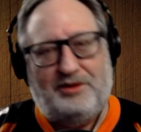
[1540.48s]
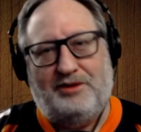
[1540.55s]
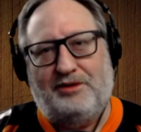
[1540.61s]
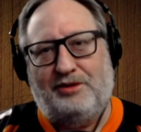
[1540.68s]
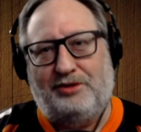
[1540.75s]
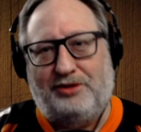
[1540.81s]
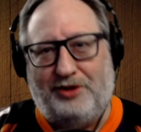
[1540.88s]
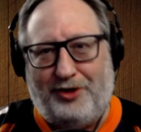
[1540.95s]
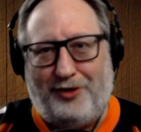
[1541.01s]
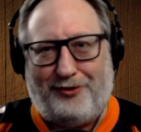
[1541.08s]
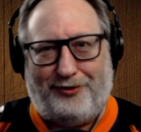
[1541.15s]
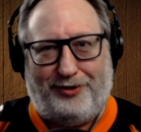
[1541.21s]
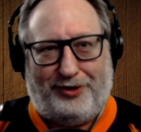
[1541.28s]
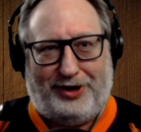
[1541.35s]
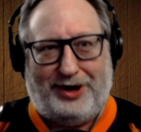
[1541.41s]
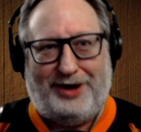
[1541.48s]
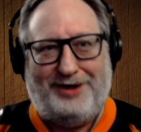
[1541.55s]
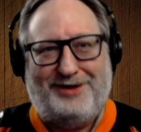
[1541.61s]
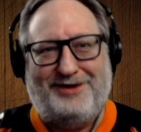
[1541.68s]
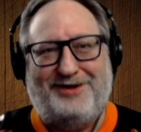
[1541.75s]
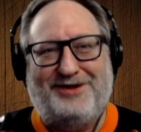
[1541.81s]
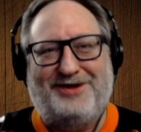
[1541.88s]
literally
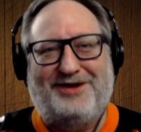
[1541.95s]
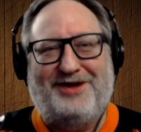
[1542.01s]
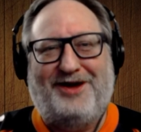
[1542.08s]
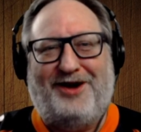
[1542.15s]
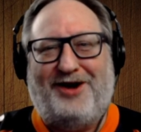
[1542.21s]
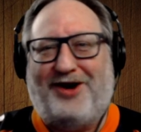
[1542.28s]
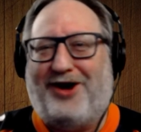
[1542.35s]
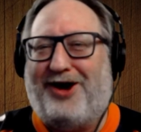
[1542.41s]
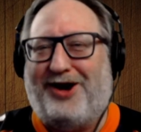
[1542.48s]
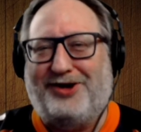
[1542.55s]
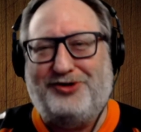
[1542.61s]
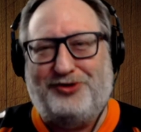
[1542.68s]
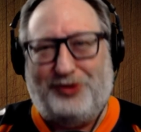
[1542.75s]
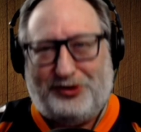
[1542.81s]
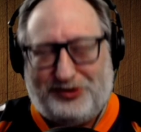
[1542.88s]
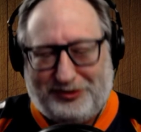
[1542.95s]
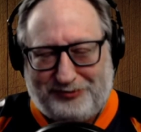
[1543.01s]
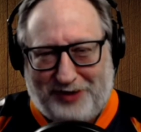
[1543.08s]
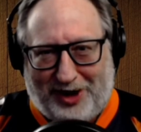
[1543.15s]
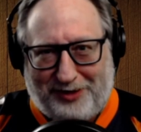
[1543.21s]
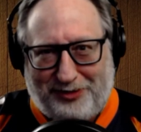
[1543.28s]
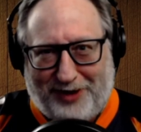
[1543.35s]
hundreds, if
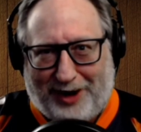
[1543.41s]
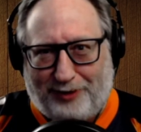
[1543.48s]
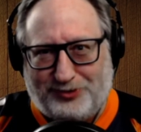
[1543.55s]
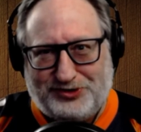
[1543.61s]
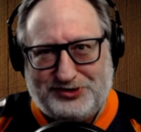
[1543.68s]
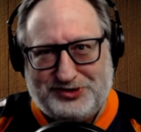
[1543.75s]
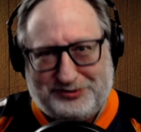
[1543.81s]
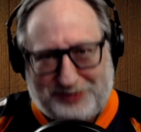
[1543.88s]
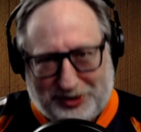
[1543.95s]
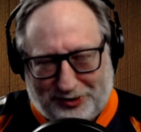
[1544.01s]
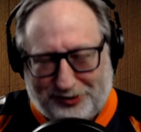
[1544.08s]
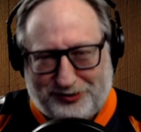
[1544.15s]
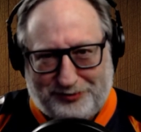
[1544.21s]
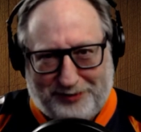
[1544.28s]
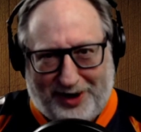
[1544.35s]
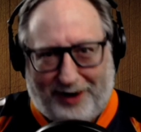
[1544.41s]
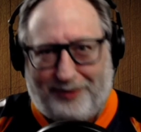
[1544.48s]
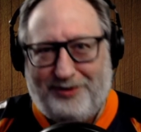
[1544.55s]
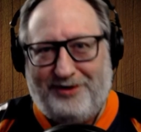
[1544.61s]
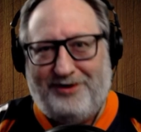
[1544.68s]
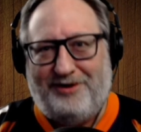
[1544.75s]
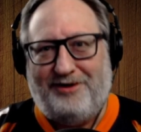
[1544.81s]
not thousands of years from now
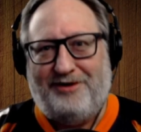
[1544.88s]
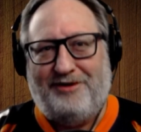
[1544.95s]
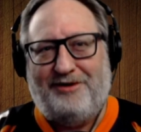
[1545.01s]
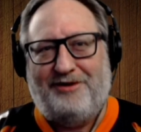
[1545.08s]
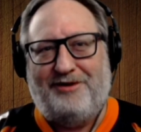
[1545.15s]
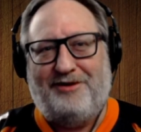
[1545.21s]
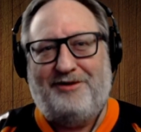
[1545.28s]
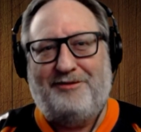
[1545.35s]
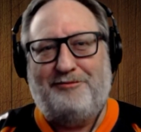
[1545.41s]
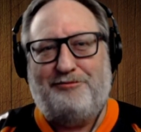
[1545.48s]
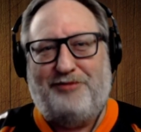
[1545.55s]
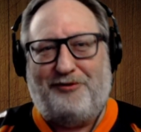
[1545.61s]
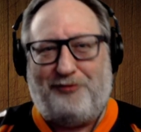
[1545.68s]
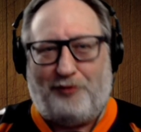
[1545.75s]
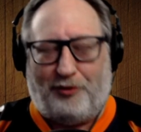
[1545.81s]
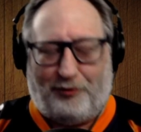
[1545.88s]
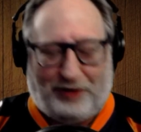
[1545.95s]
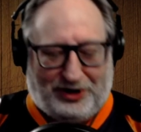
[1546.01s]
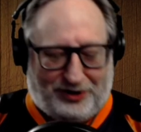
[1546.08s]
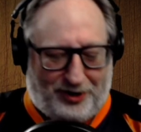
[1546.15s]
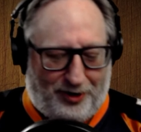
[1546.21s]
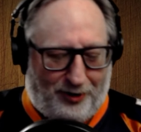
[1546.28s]
before we
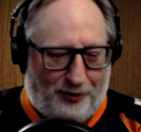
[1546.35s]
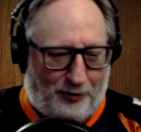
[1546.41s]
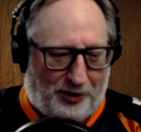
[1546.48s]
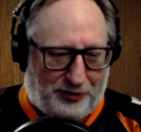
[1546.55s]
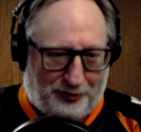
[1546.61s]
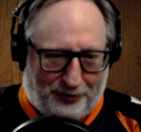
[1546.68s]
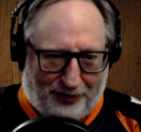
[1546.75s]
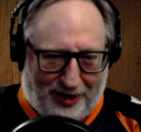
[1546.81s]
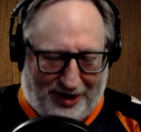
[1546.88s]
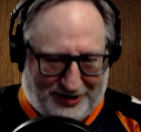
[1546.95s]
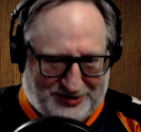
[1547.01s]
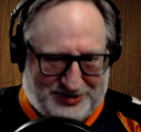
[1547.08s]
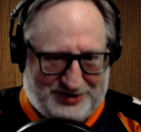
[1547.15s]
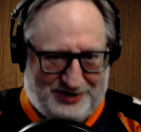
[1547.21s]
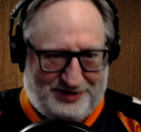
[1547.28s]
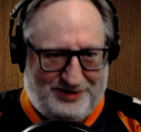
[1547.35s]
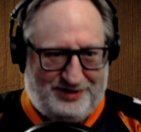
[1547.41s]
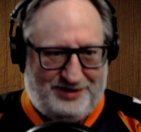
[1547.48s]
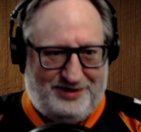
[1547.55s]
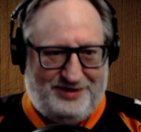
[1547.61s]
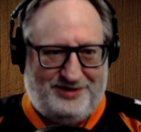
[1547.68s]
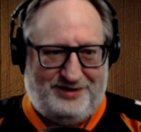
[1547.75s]
know whether or not
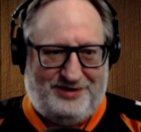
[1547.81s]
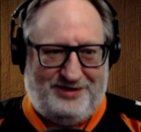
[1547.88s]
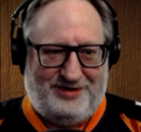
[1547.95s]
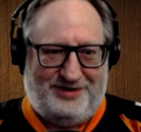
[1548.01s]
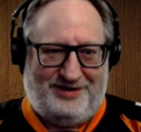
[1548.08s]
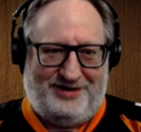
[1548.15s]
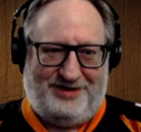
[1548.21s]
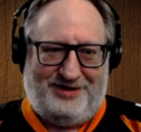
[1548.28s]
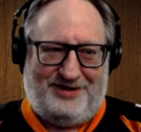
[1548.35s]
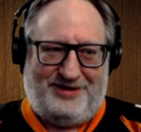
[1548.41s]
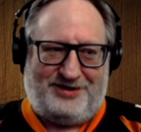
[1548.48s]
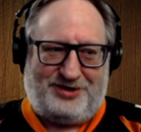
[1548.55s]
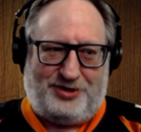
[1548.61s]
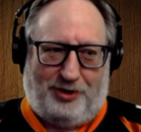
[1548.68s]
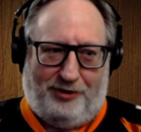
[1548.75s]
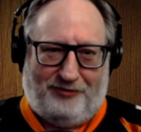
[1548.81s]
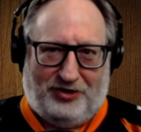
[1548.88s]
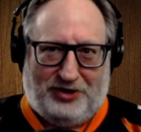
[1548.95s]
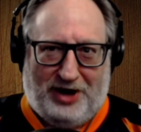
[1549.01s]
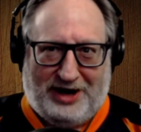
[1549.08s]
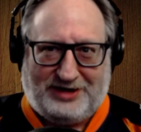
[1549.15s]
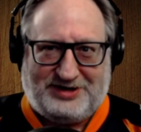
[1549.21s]
COVID
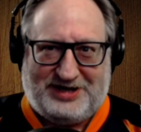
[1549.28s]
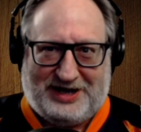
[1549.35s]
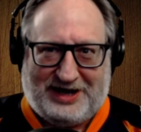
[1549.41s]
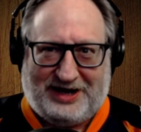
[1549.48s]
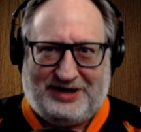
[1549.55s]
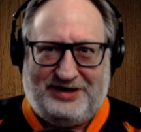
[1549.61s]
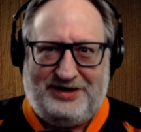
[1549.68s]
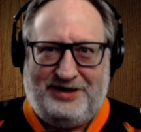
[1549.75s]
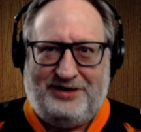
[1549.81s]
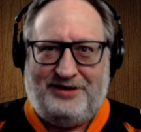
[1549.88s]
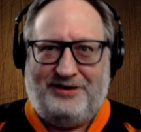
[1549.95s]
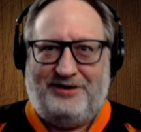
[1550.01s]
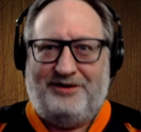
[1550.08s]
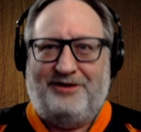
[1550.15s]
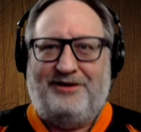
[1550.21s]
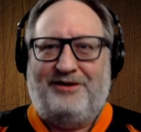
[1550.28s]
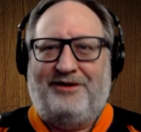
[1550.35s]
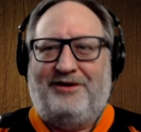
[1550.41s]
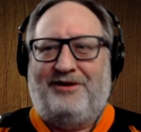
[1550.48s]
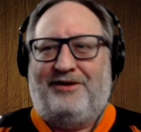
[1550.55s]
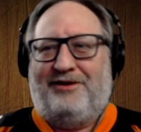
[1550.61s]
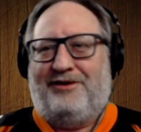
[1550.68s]
19,
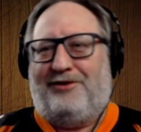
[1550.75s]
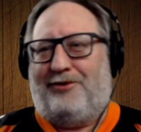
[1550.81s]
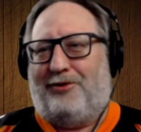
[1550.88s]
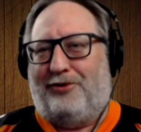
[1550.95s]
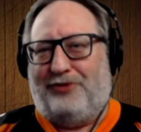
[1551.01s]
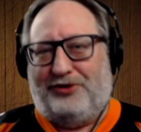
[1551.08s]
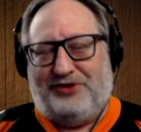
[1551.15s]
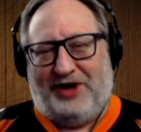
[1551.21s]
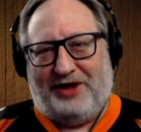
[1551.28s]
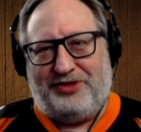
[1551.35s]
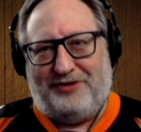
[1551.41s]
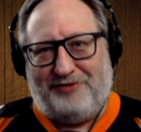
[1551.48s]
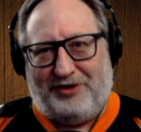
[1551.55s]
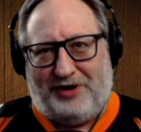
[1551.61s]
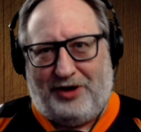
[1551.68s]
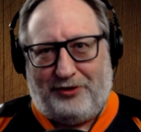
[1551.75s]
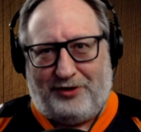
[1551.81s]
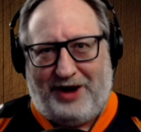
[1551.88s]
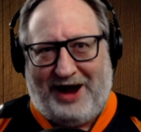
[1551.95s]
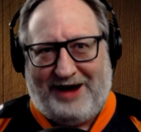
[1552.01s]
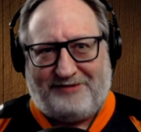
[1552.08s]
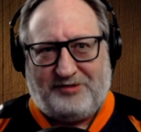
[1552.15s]
or the death of another
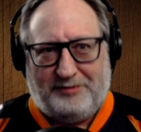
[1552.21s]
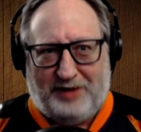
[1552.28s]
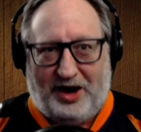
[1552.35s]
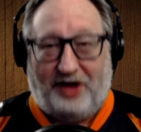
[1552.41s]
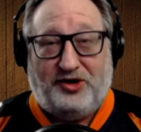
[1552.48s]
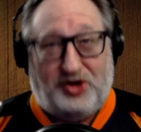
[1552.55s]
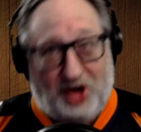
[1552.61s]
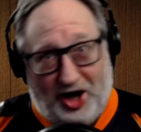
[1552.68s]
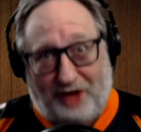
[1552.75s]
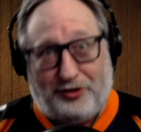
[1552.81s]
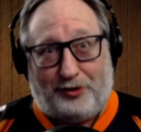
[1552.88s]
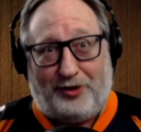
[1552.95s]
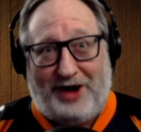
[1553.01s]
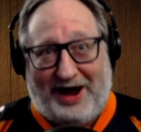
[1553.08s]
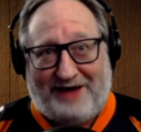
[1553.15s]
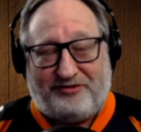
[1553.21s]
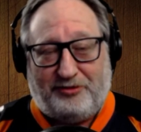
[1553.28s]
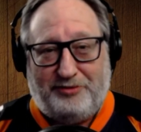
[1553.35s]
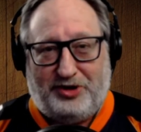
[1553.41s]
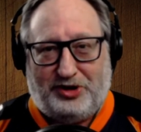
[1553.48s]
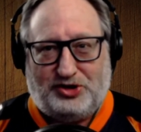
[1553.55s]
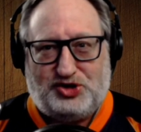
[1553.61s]
half a, another half a
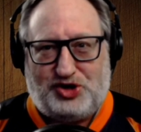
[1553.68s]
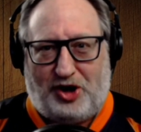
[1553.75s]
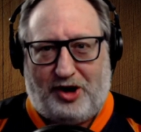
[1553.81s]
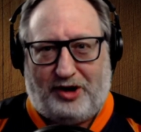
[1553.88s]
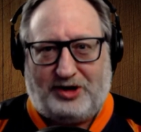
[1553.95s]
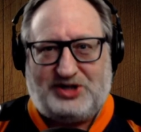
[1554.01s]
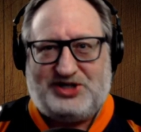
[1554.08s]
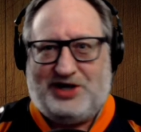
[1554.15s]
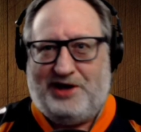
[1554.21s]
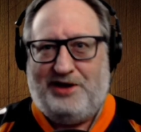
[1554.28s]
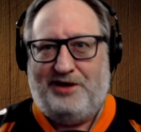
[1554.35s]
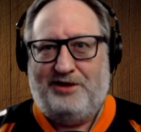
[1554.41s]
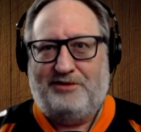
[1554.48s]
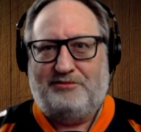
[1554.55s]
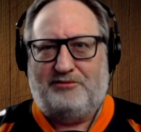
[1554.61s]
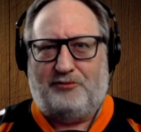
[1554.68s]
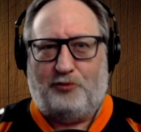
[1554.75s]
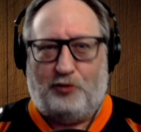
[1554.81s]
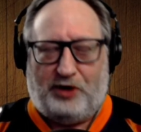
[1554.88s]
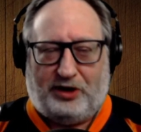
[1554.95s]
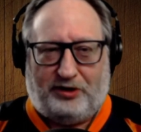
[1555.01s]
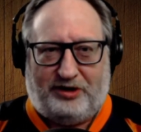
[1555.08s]
million sharks
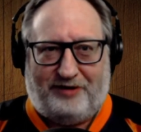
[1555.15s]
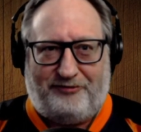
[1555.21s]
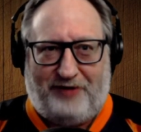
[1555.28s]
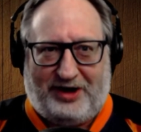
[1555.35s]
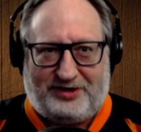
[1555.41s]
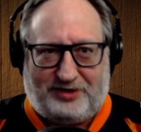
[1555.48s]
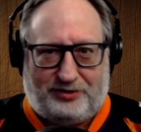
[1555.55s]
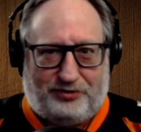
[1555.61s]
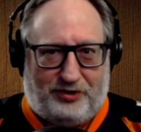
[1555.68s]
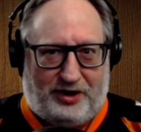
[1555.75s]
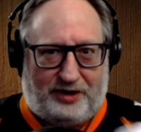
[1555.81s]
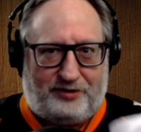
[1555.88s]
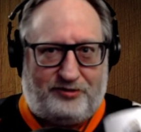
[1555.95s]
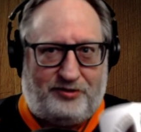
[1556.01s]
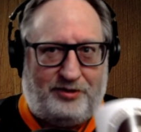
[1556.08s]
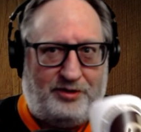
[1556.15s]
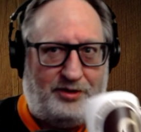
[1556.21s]
really affected things.